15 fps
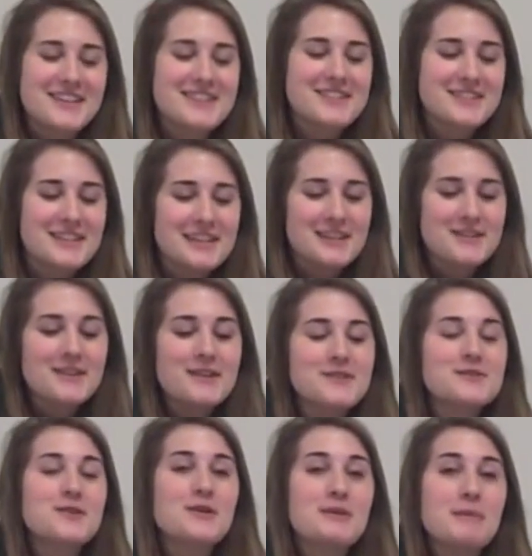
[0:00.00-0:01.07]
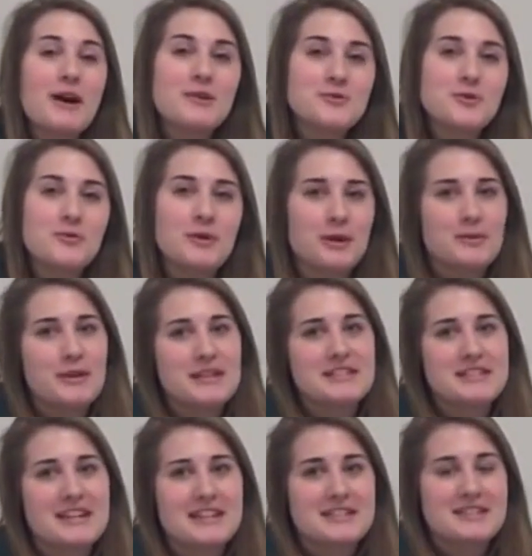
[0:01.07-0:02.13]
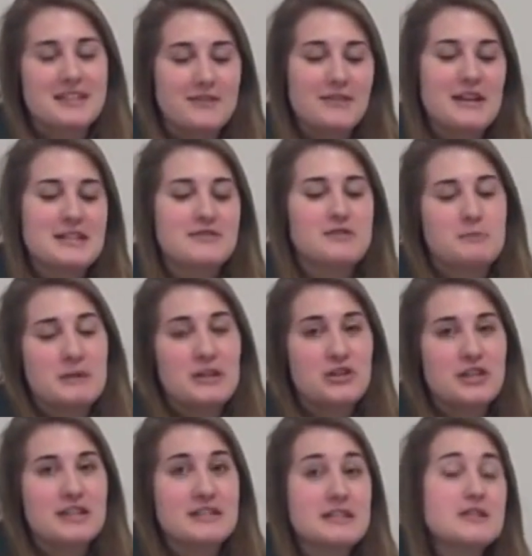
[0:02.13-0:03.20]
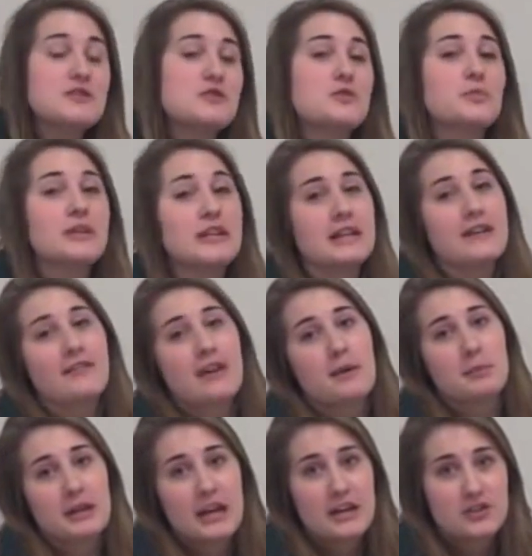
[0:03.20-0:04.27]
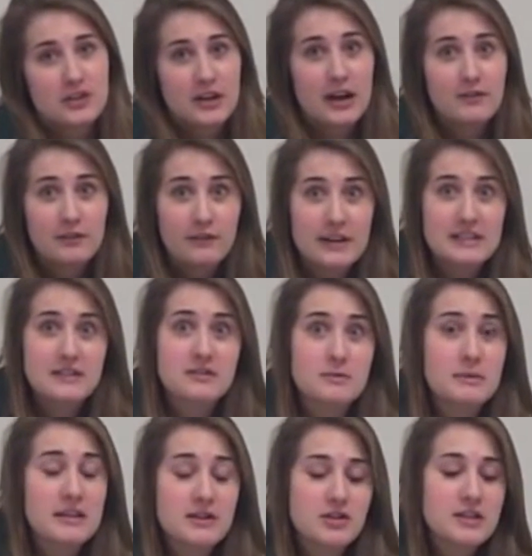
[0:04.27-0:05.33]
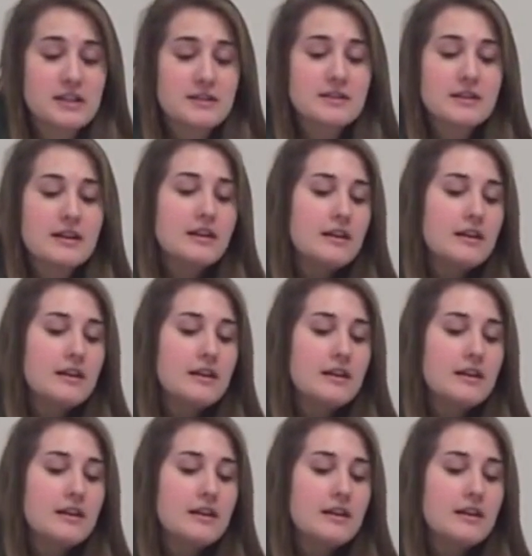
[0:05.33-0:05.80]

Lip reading: Angelique. So in Module 1, we discussed invasive species, and this was a real-life application of invasive species.